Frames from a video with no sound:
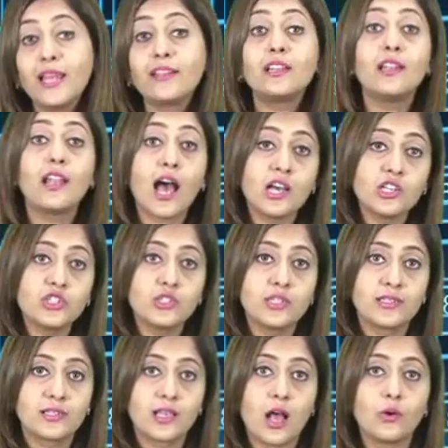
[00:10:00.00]
at a large
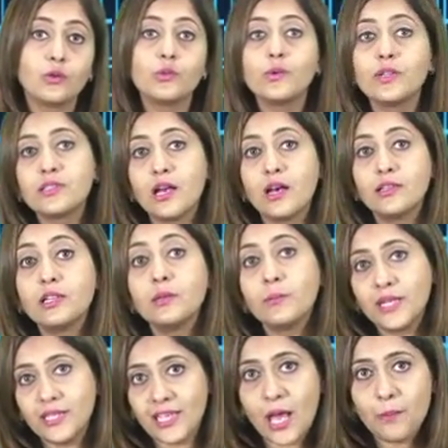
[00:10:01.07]
discount to its other
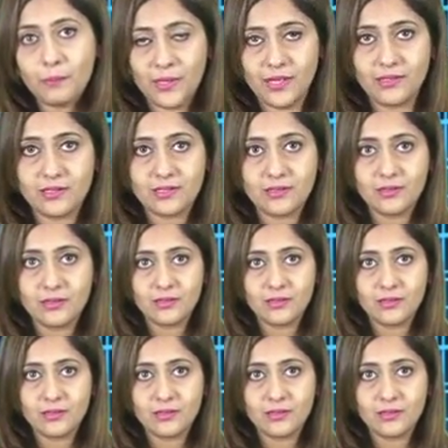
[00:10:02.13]
mid-cap peers.